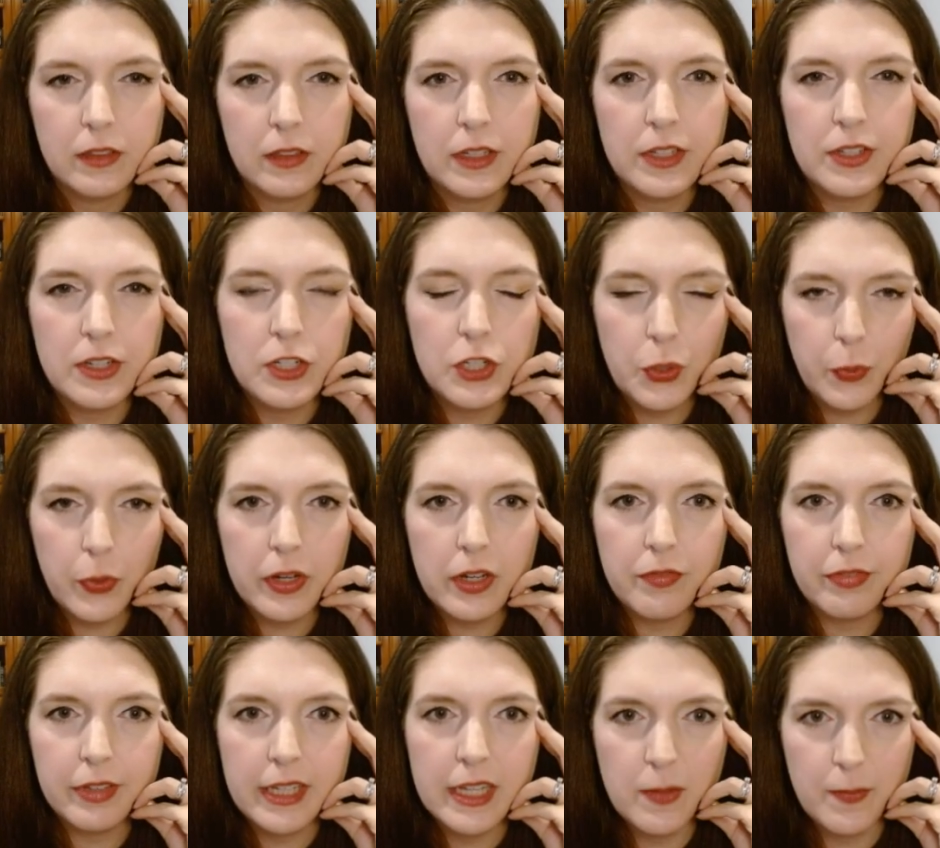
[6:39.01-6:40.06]
Because
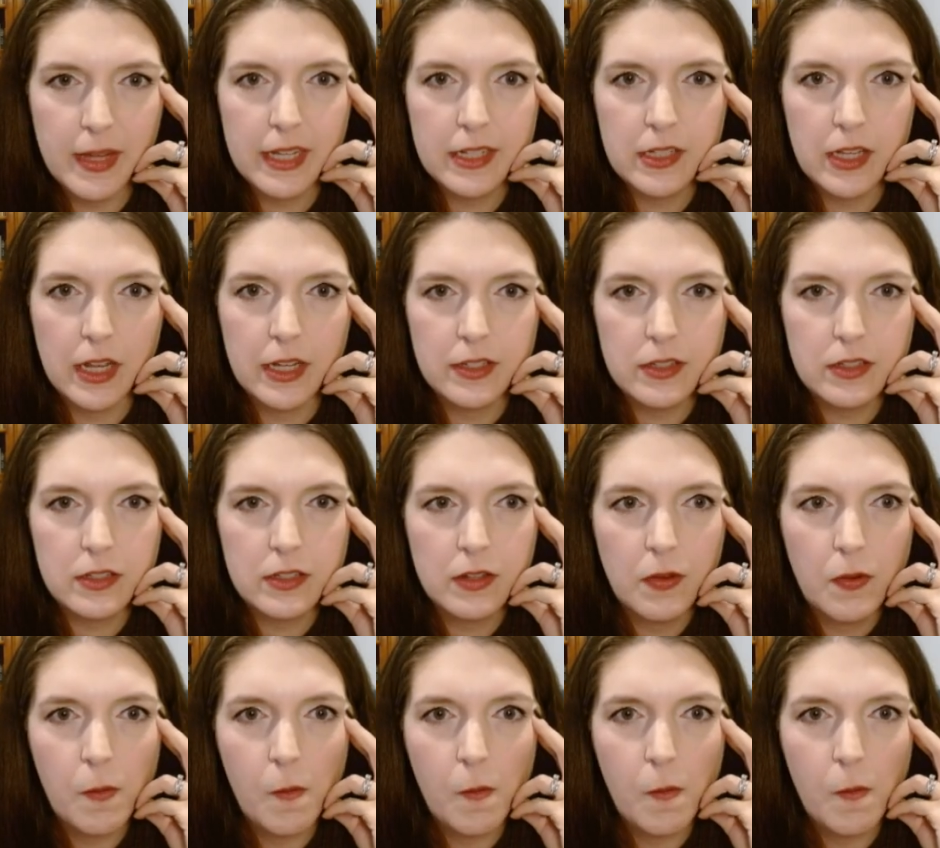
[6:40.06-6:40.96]
intuitively it makes sense.